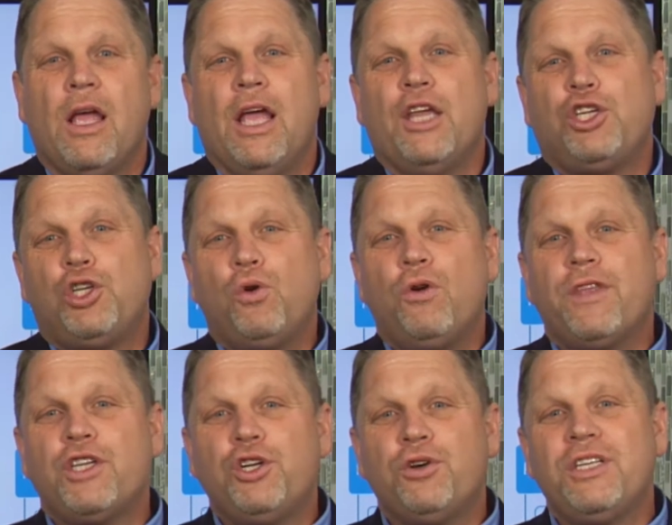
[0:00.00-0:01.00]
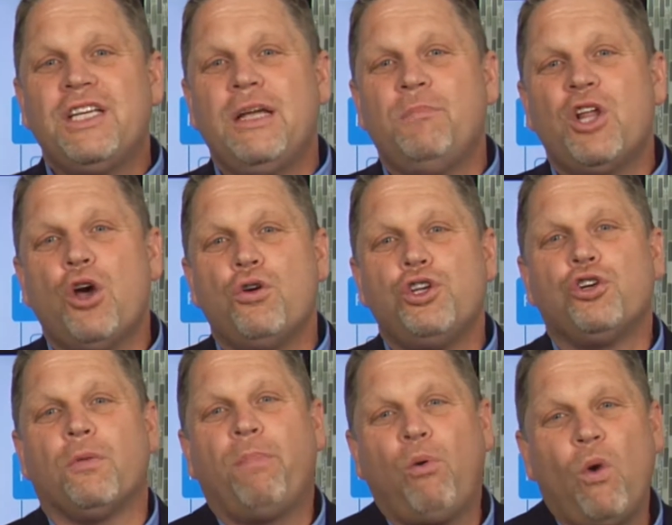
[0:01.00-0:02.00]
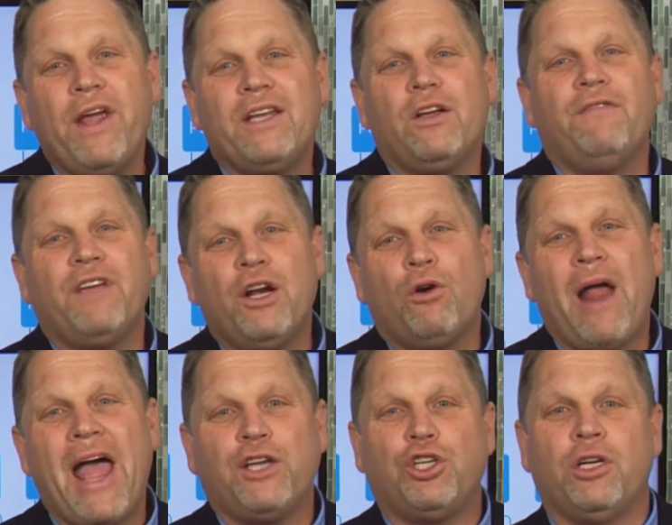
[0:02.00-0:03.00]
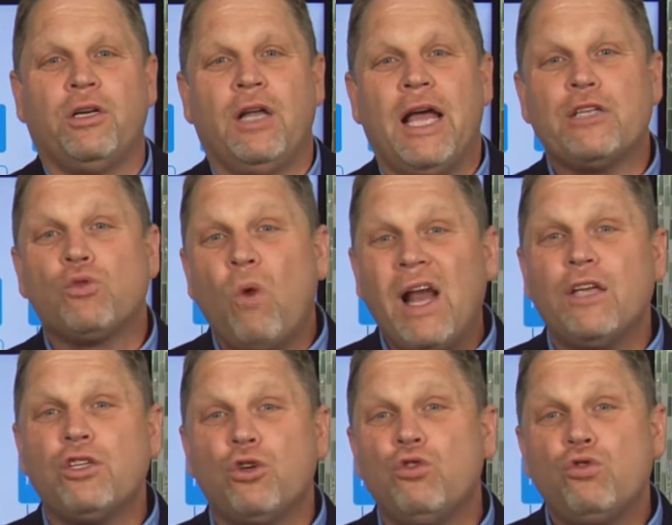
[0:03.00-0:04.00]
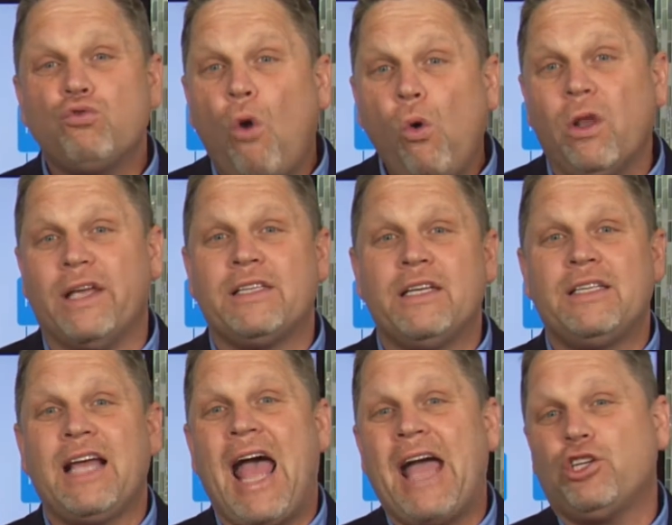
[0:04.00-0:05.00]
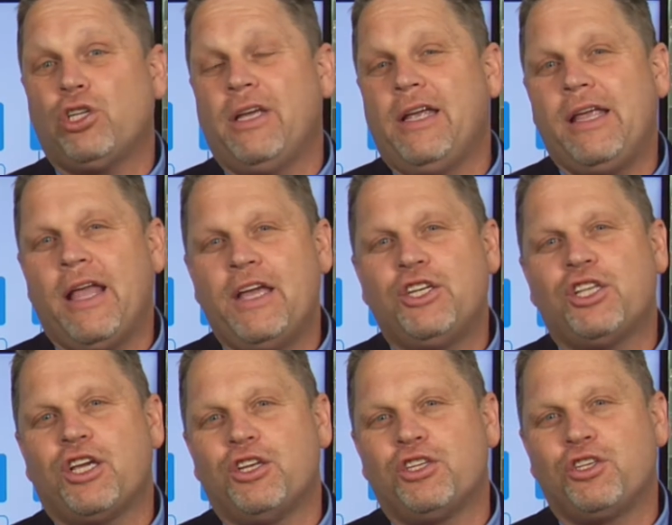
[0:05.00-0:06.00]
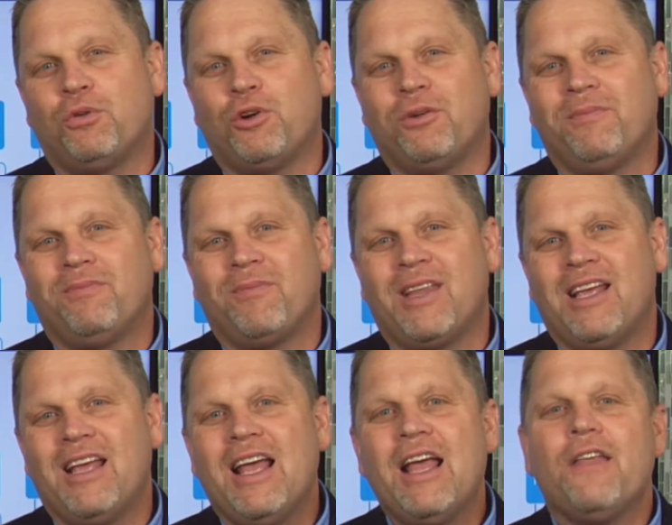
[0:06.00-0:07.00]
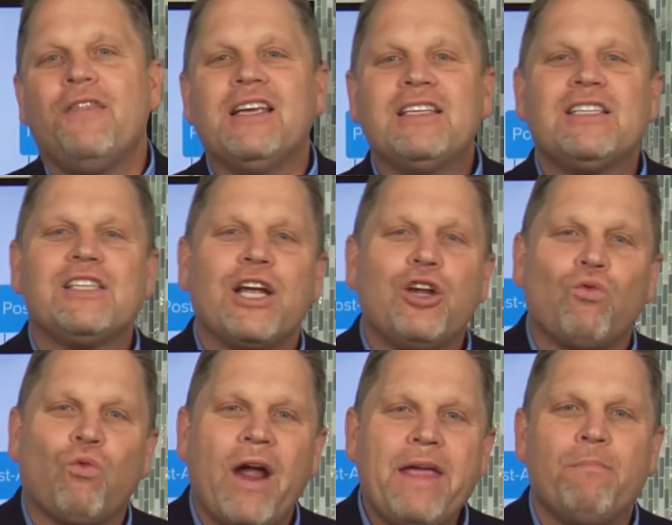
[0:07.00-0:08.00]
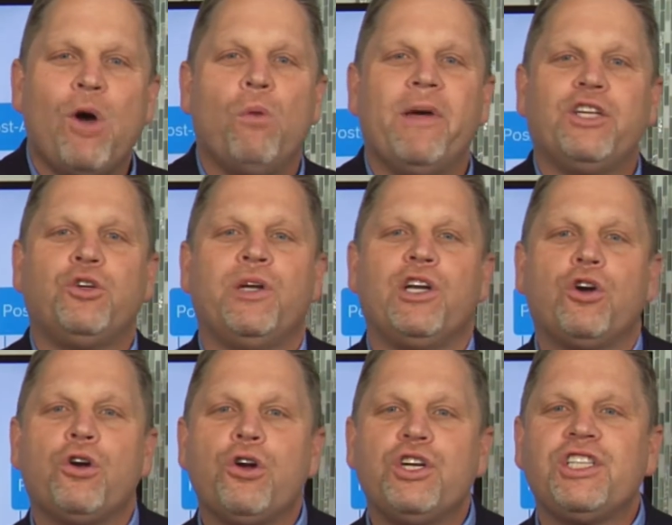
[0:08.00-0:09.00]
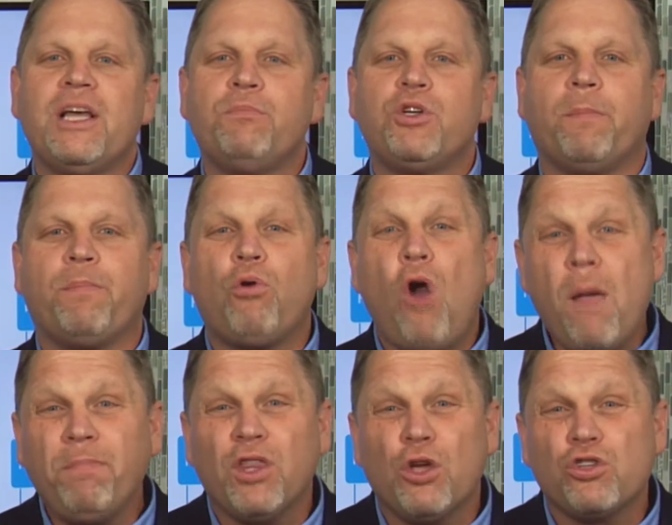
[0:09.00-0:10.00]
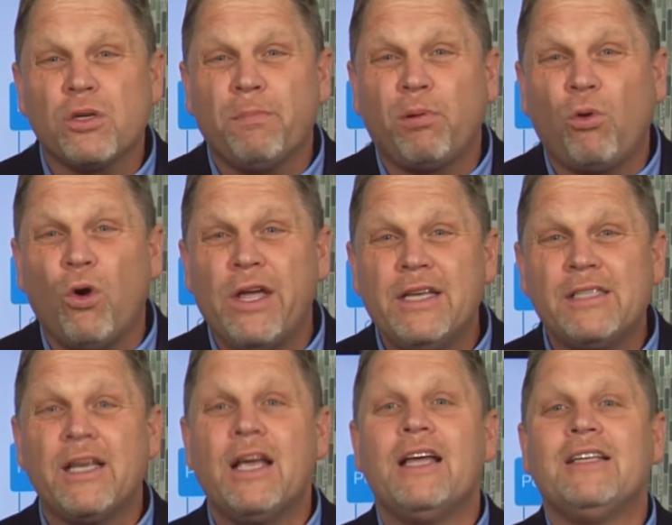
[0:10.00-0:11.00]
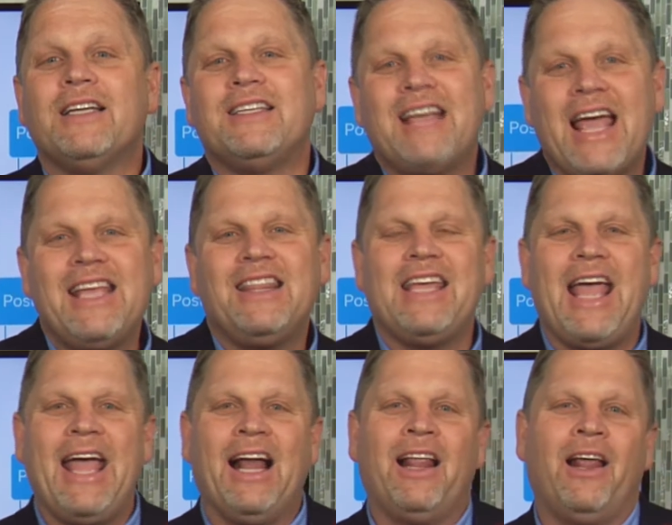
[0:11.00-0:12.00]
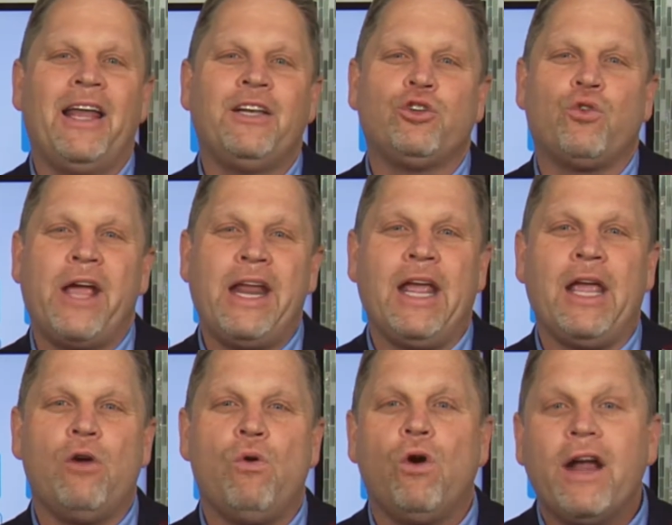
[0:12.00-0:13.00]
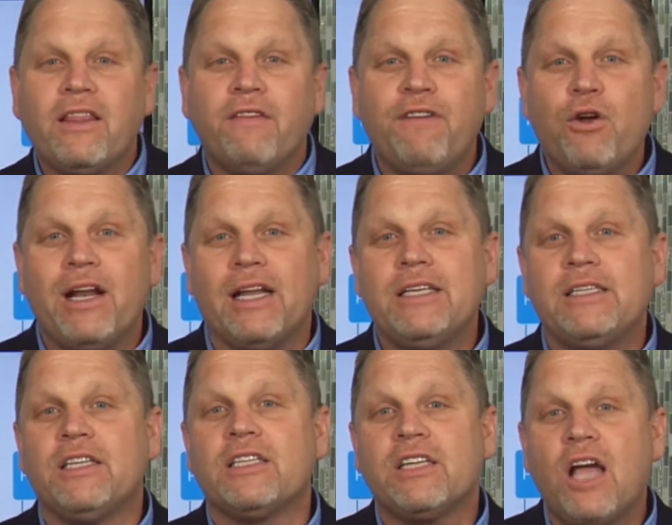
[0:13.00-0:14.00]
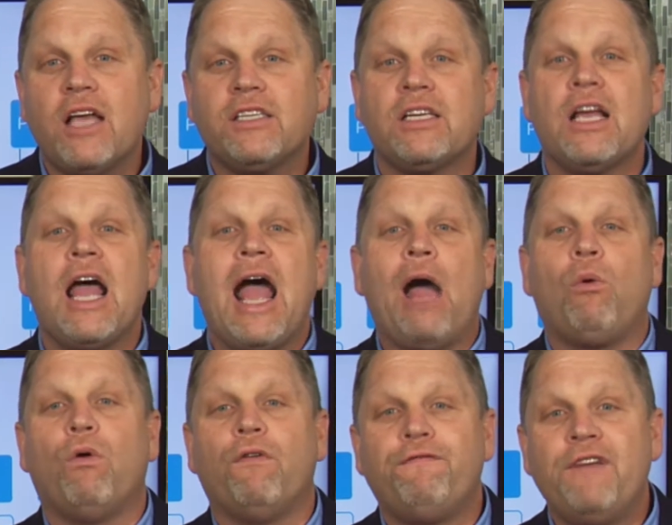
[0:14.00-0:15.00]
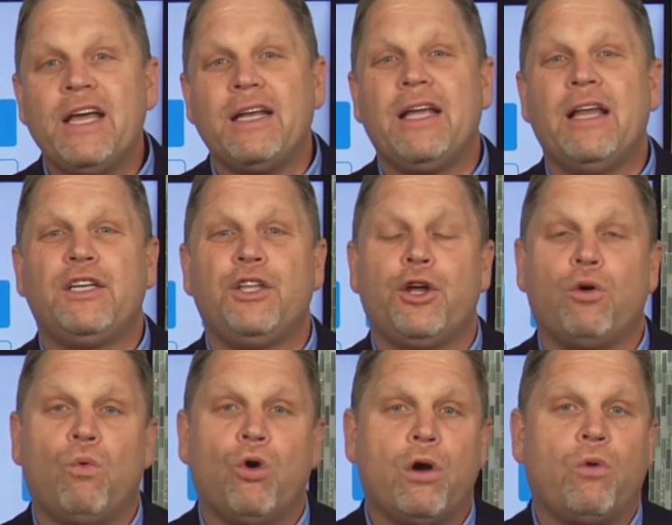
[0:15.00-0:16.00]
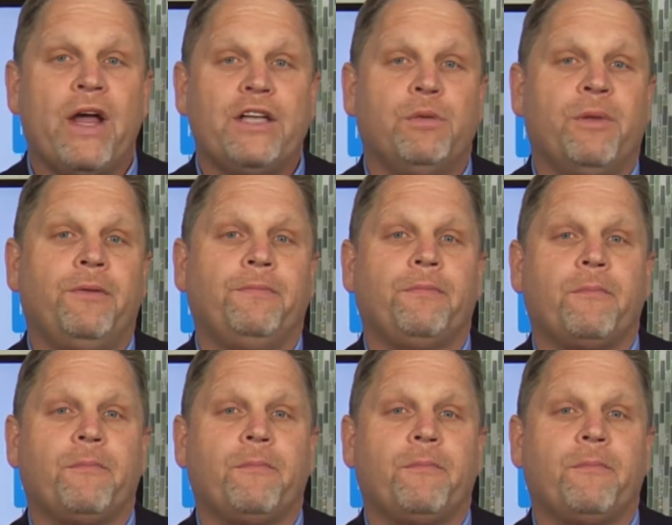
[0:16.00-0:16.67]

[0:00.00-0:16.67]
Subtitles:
Ensure that your team knows your point of interaction, as well as whose role is it to actually engage the consumer. This is a great moment to encourage them to prompt those employees to take the ALN training, or at the very least, discuss how it will fit into their work regimen.